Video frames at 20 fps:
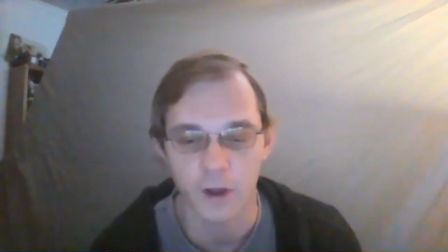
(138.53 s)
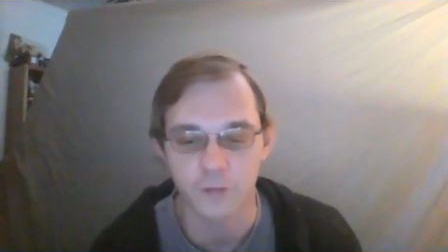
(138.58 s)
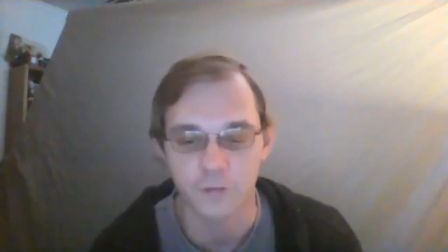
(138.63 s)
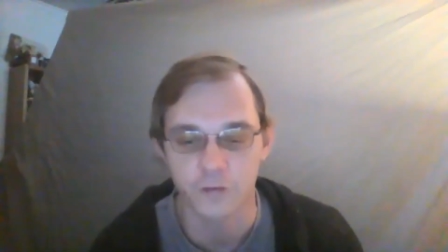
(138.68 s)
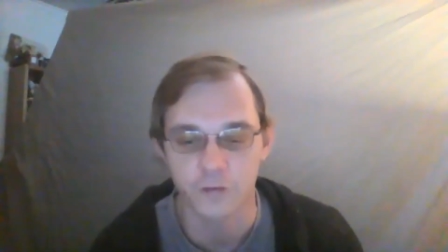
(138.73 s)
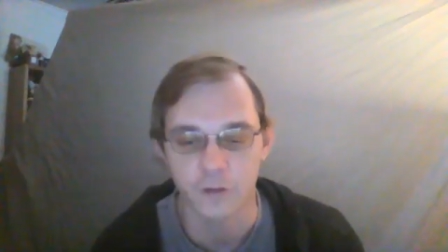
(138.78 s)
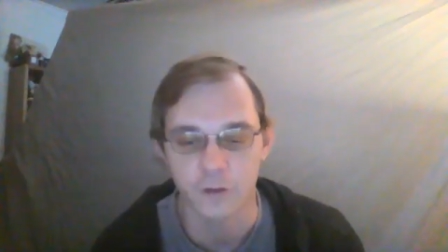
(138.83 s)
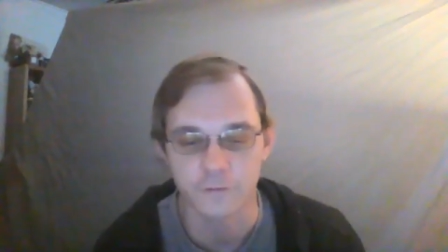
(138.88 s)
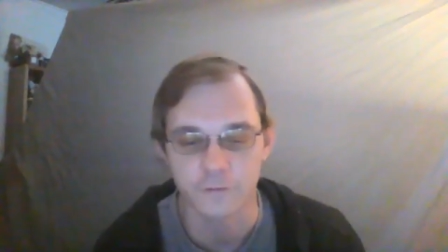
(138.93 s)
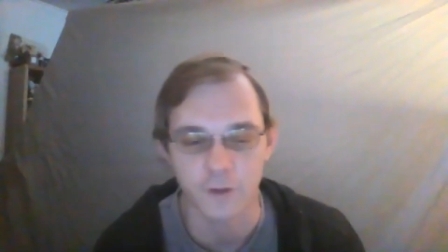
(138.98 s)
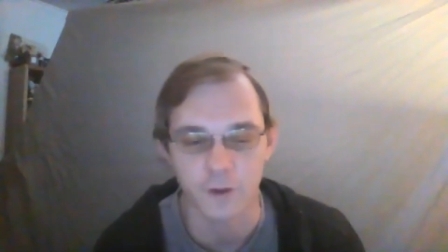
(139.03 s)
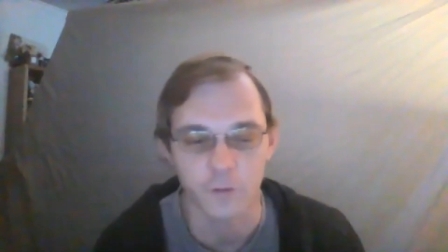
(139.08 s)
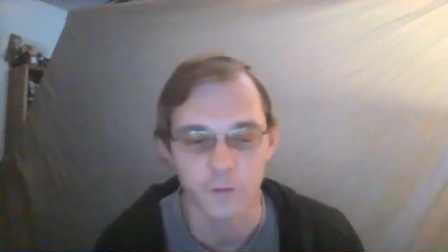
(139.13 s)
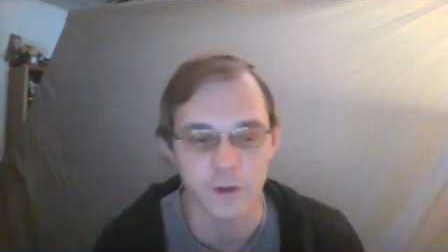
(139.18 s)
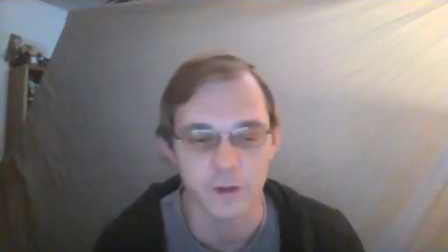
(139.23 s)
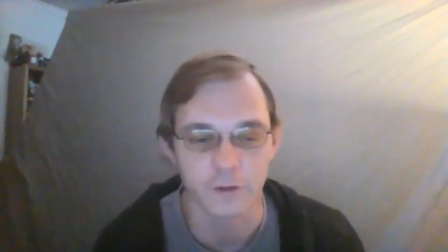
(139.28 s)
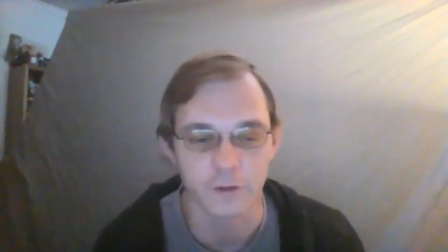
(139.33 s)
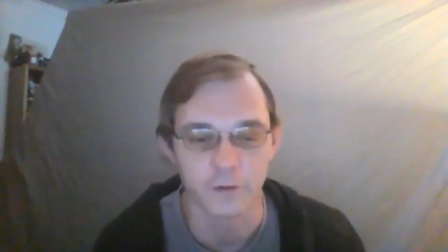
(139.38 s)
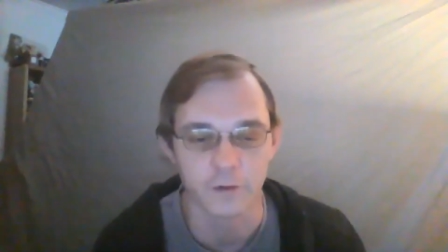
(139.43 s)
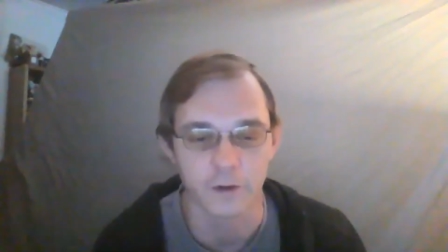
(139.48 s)
things that
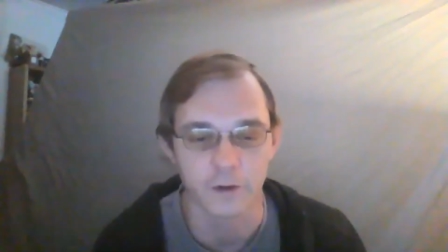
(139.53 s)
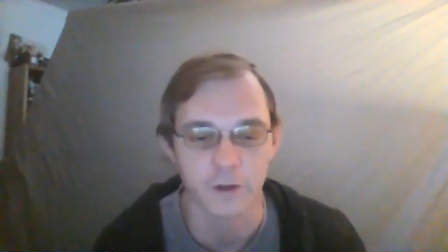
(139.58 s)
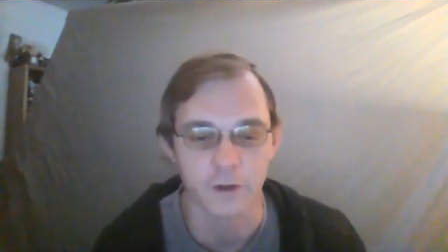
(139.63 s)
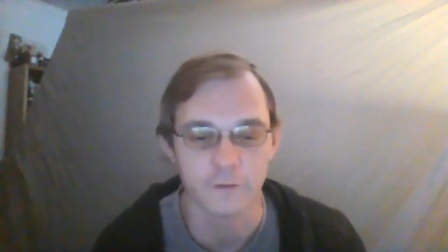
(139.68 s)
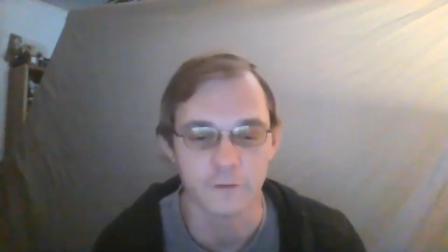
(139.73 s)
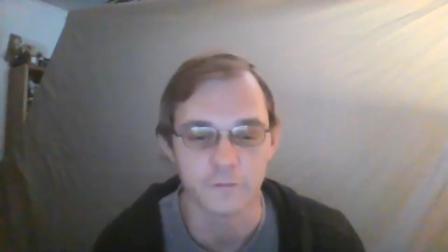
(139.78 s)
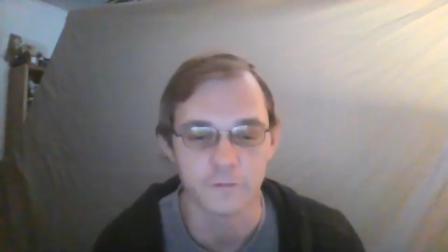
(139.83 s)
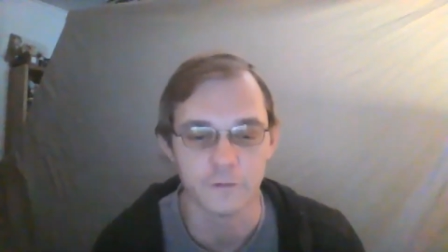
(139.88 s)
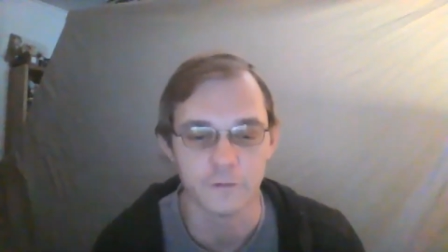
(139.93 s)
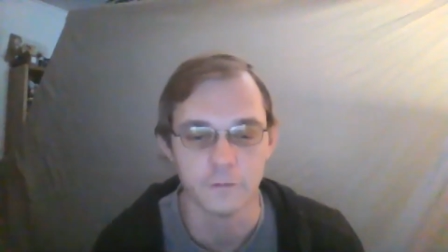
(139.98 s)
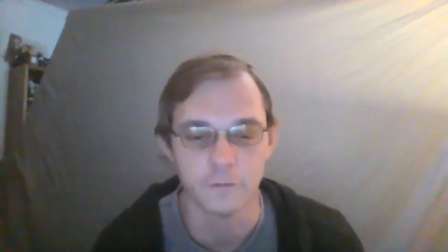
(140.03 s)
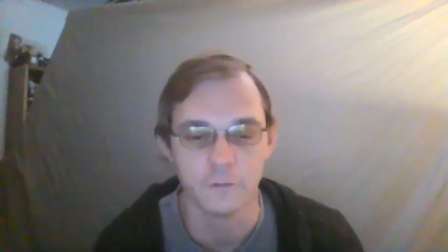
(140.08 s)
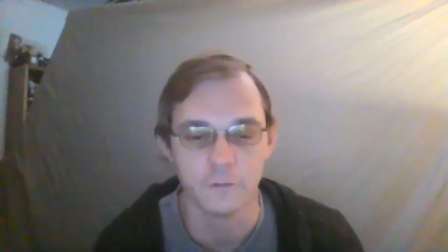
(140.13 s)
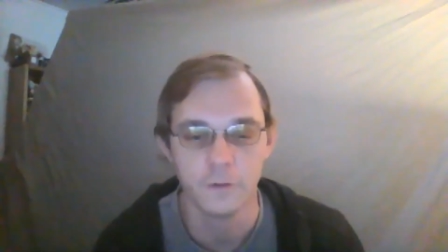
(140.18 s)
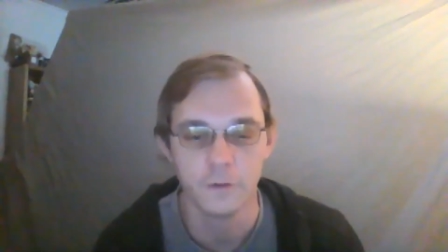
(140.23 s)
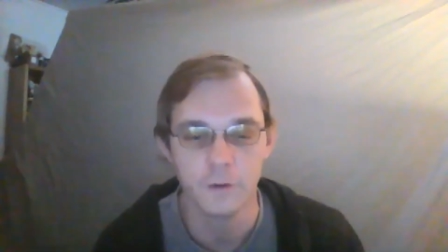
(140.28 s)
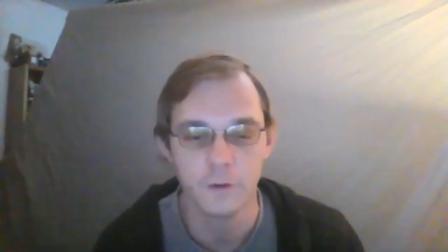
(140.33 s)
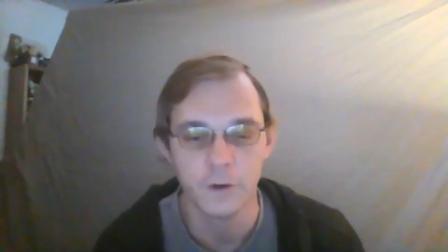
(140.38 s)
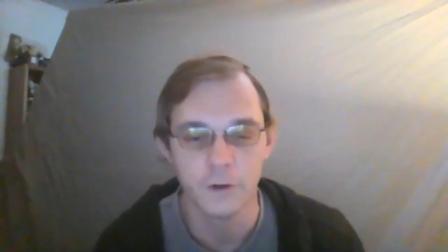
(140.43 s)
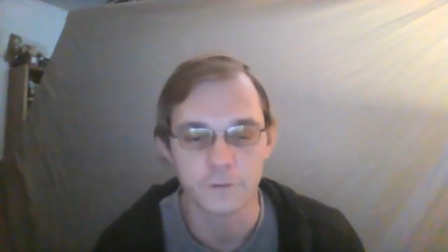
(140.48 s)
we can look into
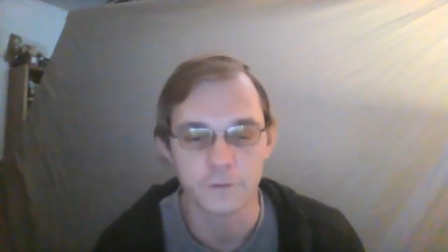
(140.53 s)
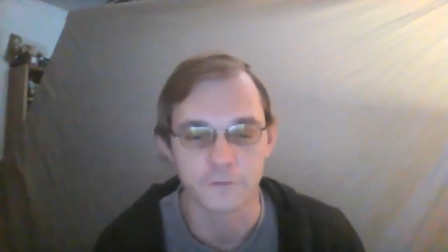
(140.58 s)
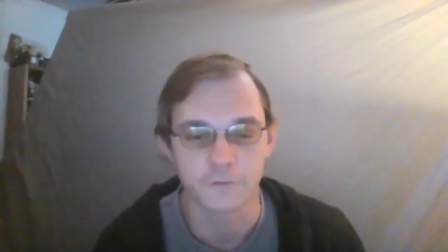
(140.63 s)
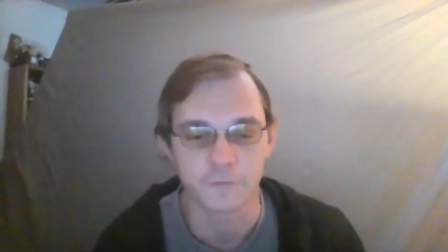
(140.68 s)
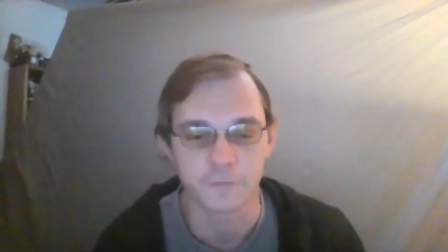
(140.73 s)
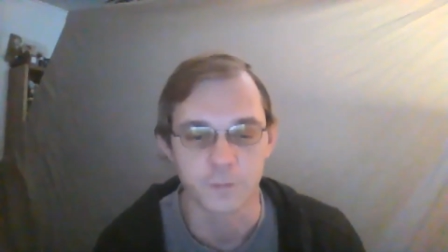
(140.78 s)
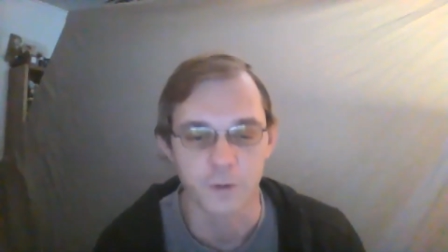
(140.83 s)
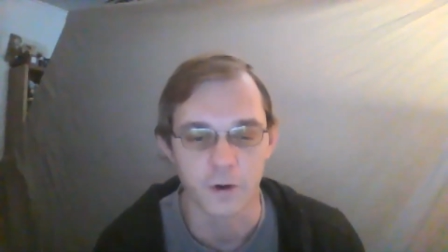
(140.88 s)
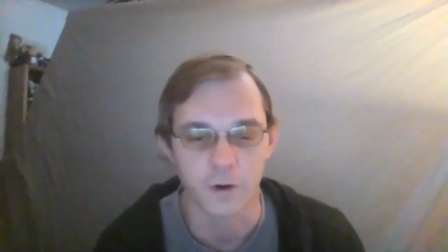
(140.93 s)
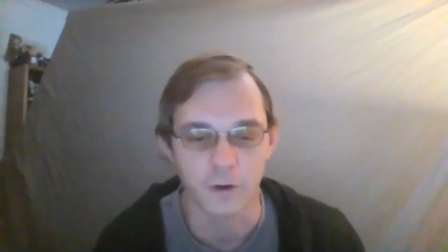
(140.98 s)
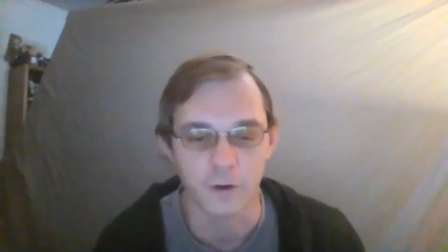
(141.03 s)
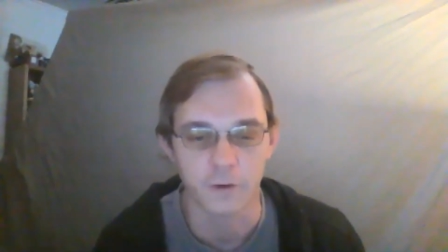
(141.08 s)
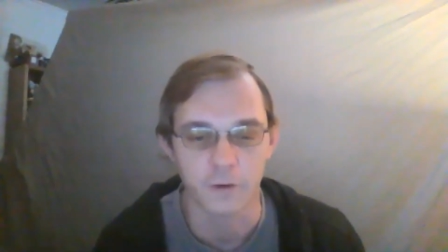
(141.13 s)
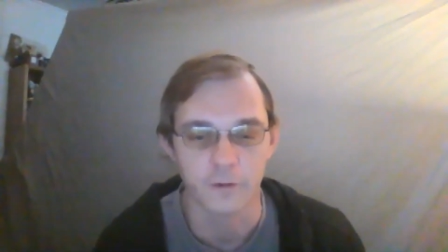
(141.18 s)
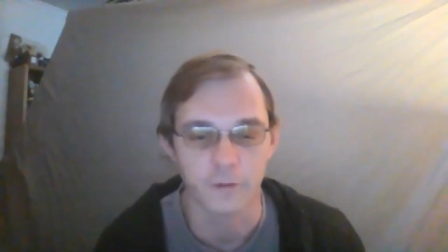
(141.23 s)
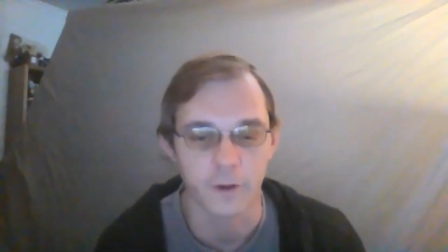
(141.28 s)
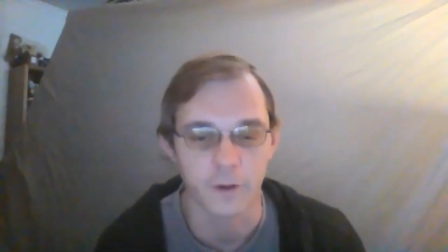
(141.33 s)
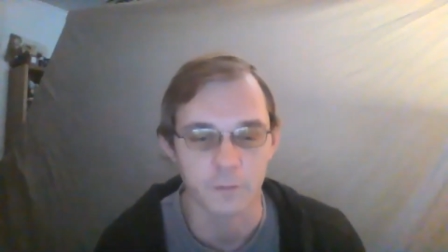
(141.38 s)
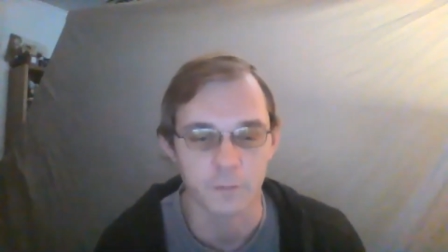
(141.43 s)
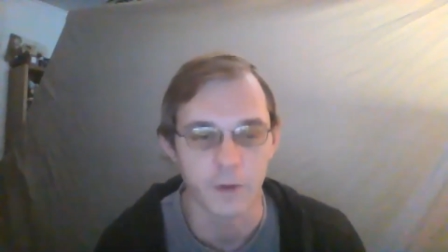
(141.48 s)
to spur
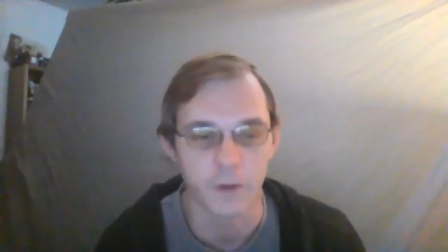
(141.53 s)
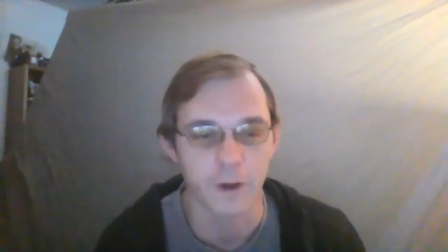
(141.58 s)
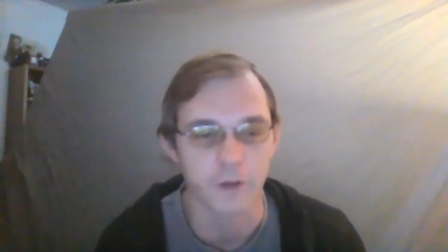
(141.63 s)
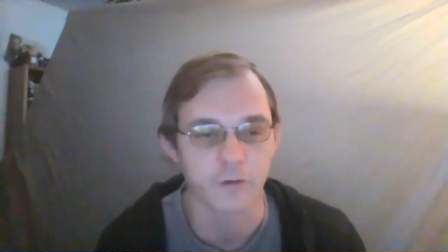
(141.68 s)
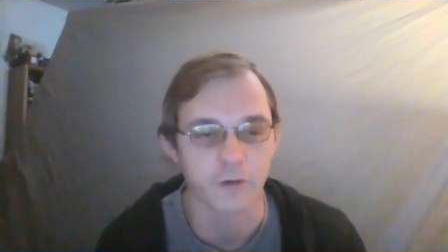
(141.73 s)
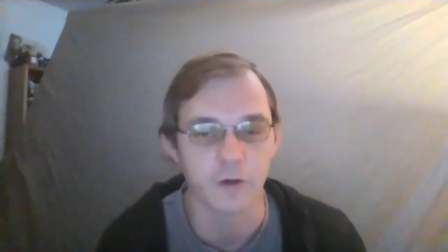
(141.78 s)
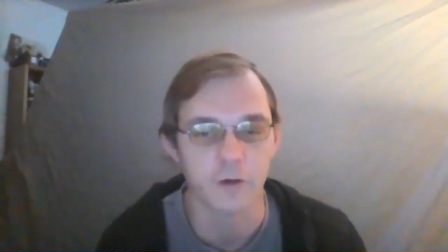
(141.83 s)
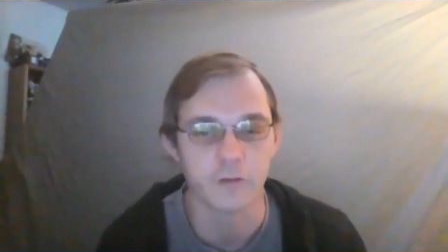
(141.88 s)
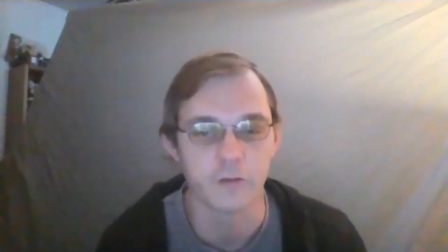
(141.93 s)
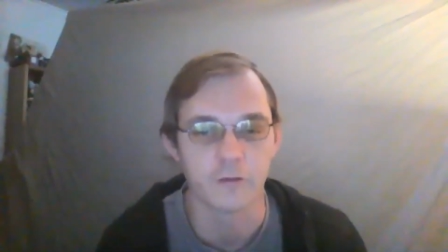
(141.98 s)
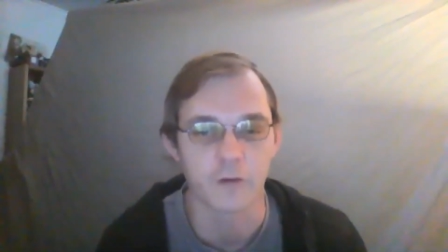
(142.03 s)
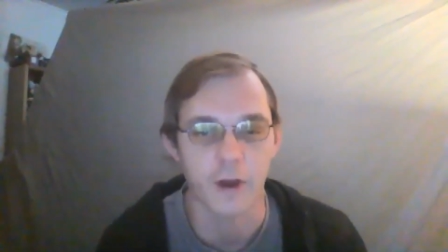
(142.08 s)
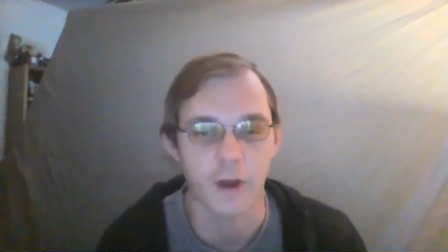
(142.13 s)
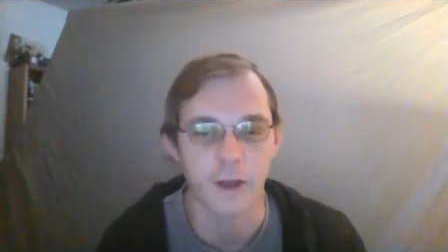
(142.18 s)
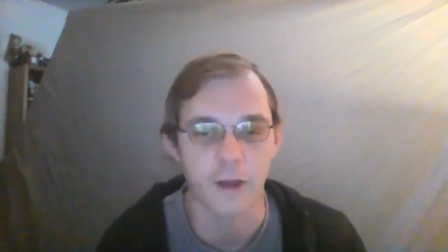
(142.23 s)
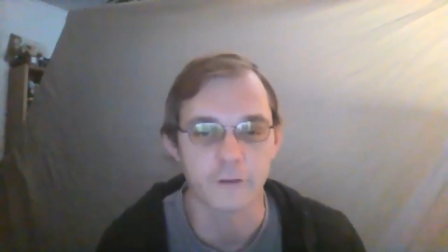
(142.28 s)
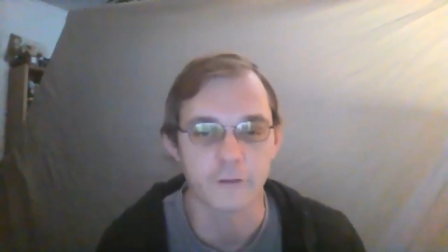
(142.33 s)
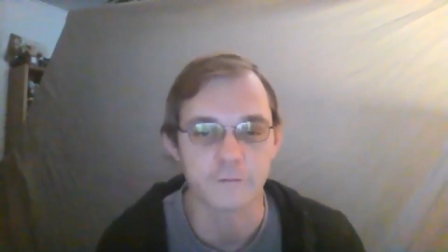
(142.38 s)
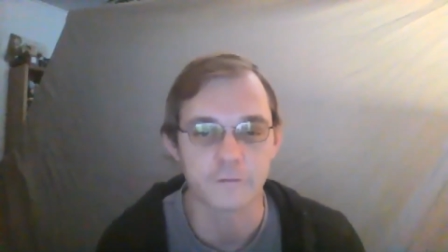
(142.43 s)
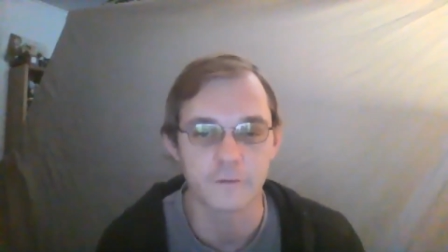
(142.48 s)
like micro
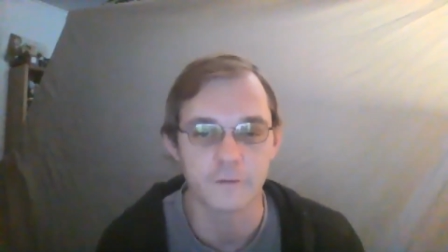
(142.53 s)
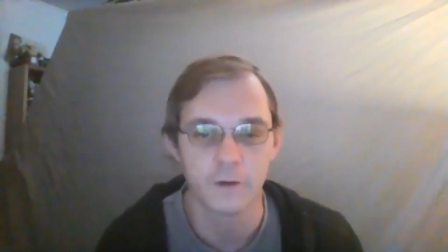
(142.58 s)
grants,